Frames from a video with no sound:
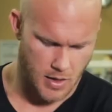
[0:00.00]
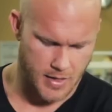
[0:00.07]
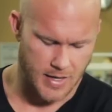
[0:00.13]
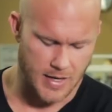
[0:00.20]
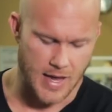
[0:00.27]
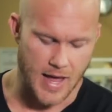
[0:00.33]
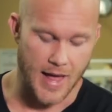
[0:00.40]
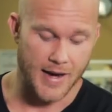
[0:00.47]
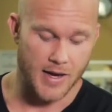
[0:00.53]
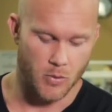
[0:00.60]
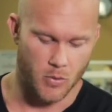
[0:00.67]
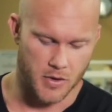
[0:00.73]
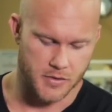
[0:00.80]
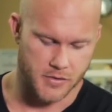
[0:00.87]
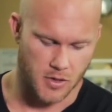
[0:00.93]
Can
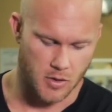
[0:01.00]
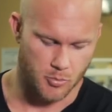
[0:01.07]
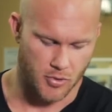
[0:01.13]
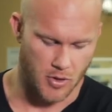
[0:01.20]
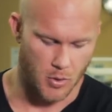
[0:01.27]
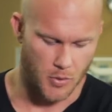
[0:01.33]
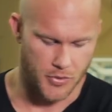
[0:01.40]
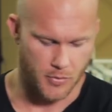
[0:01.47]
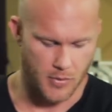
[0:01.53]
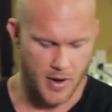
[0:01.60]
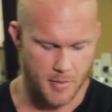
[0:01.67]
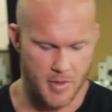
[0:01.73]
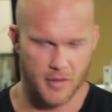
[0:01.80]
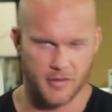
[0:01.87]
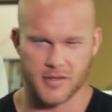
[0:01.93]
anyone turn pro with the
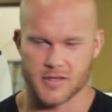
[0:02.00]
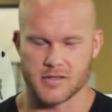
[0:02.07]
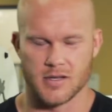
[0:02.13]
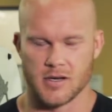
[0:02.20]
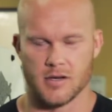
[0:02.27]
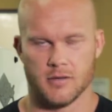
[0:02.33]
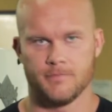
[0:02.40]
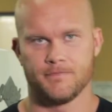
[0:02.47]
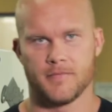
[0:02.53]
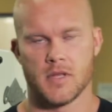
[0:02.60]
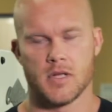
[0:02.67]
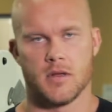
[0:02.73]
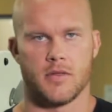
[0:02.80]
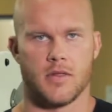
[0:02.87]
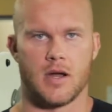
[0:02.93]
right methods? No,
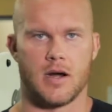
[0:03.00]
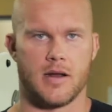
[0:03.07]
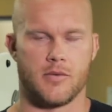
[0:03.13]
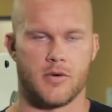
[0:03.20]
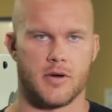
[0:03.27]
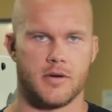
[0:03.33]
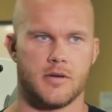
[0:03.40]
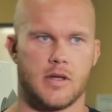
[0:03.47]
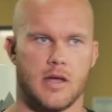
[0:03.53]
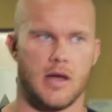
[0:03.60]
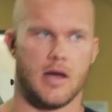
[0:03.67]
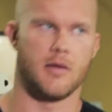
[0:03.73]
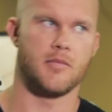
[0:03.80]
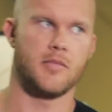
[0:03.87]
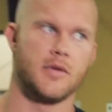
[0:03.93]
not anyone.
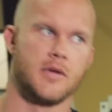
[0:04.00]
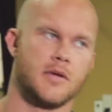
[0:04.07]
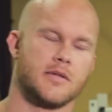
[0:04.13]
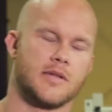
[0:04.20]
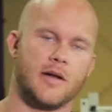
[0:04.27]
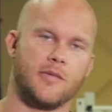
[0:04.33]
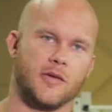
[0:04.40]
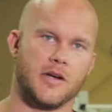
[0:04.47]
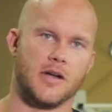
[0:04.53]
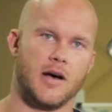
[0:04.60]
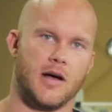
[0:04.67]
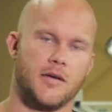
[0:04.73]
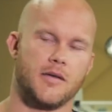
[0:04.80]
Definitely not.